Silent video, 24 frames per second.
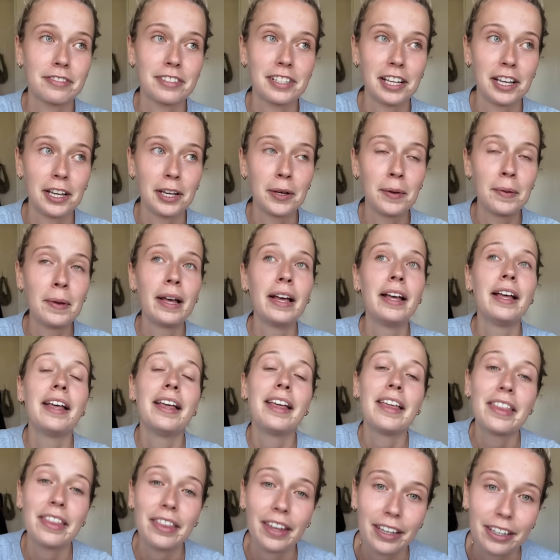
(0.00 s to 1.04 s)
So
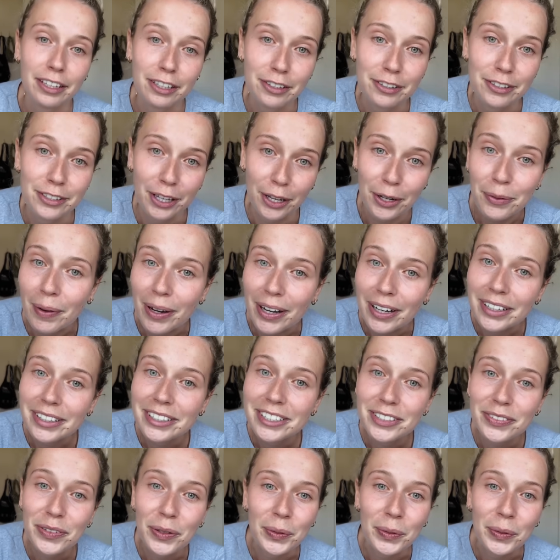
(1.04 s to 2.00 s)
thank you so much